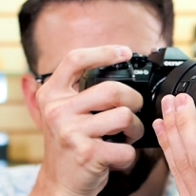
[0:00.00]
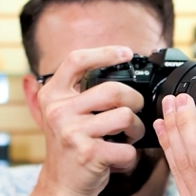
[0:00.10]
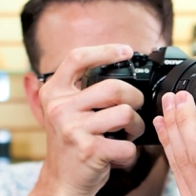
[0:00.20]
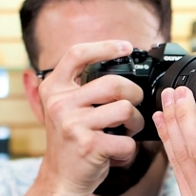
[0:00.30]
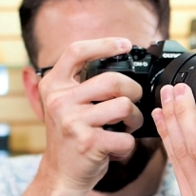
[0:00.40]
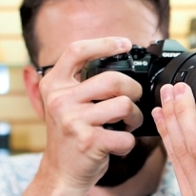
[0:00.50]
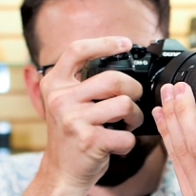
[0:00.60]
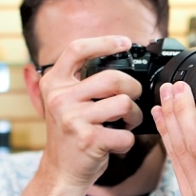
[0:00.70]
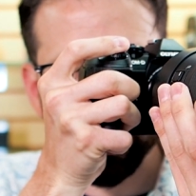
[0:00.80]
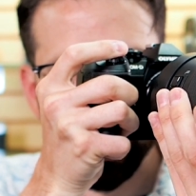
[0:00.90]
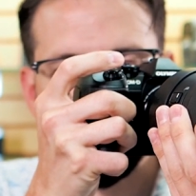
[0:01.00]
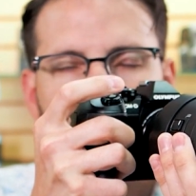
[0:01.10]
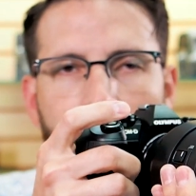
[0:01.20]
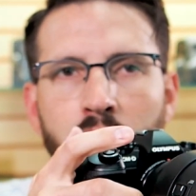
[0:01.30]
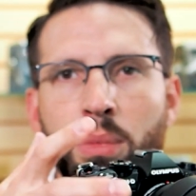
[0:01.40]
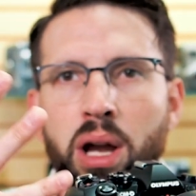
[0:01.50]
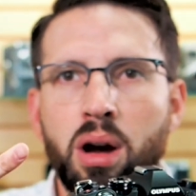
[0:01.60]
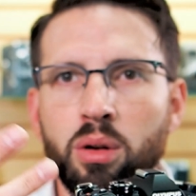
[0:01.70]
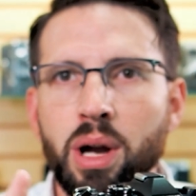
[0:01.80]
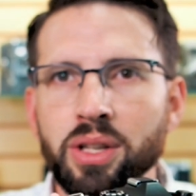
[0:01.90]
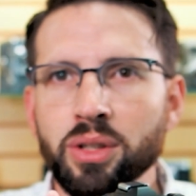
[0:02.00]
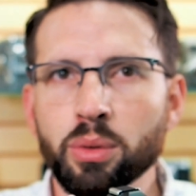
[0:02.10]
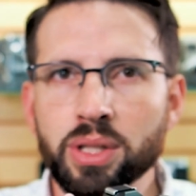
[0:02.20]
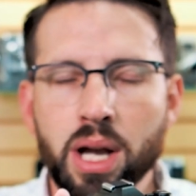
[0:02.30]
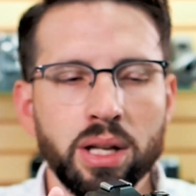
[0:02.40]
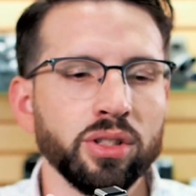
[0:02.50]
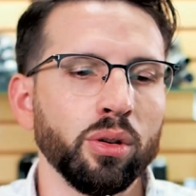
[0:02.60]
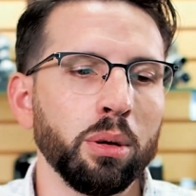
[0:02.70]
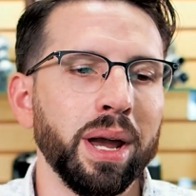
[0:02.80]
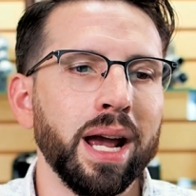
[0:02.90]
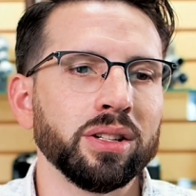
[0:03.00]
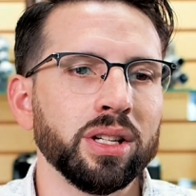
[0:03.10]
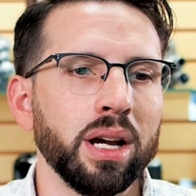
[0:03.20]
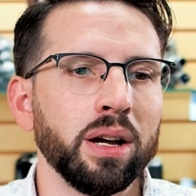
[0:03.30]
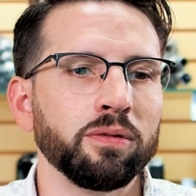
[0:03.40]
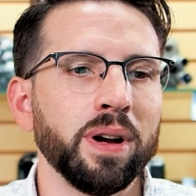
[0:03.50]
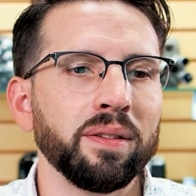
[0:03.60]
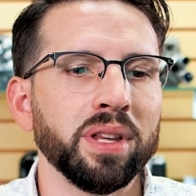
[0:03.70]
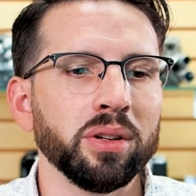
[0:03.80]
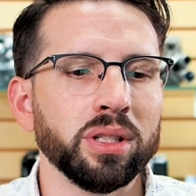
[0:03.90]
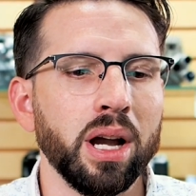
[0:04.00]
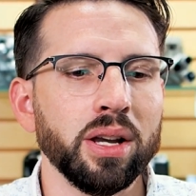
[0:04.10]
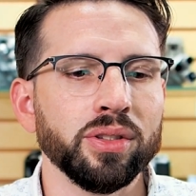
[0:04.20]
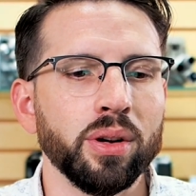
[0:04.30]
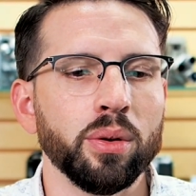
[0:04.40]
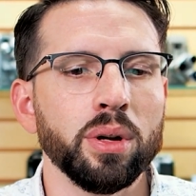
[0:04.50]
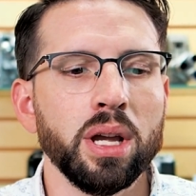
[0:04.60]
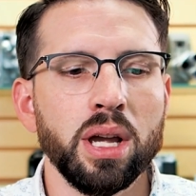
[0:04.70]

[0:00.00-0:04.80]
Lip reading: at an 800th of a second. Granted, my auto ISO is on, so I'm at 5000 ISO,